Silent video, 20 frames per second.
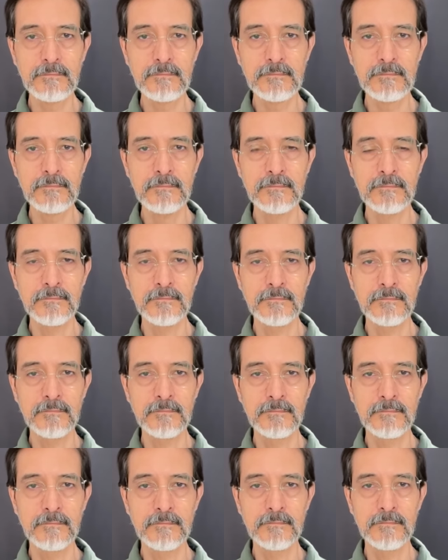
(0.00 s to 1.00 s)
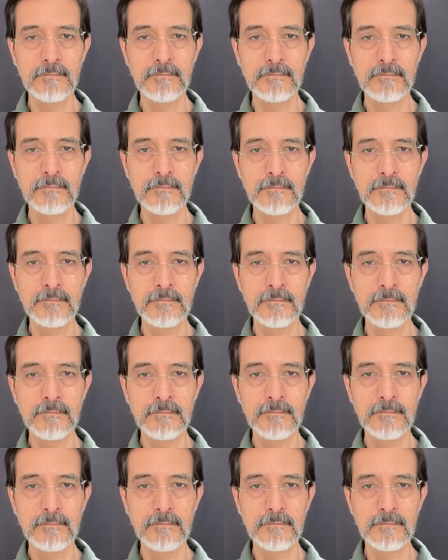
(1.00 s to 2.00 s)

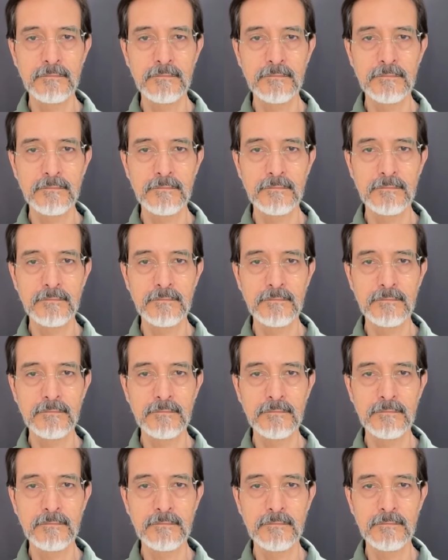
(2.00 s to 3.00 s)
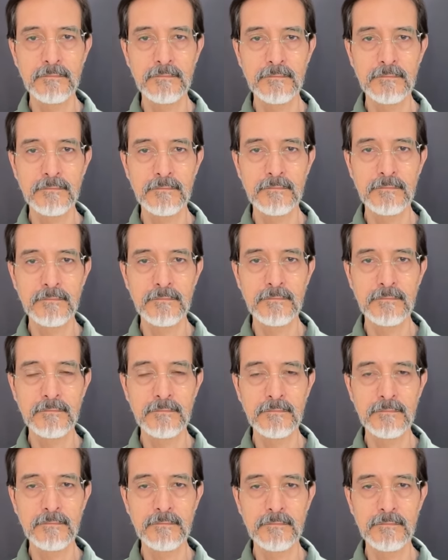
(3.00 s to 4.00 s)

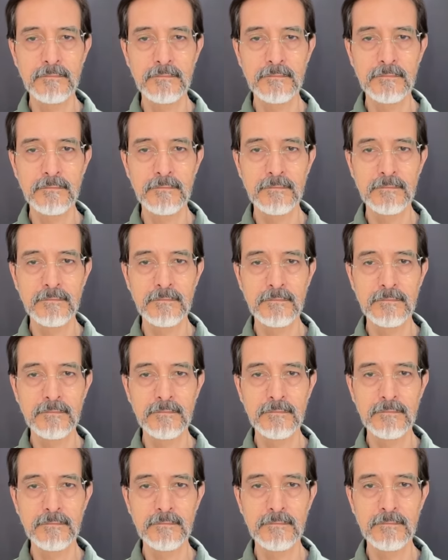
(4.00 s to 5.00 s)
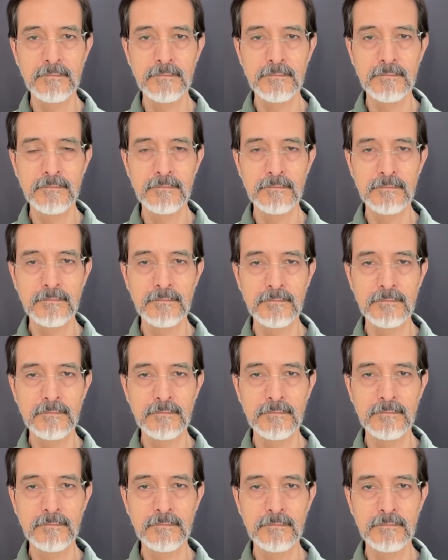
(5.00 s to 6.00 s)

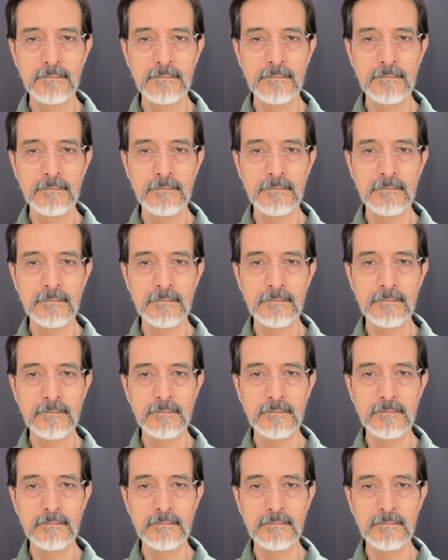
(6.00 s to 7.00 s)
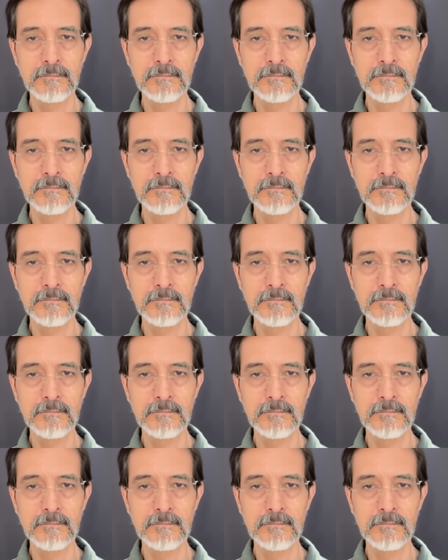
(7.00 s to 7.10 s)
(not speaking)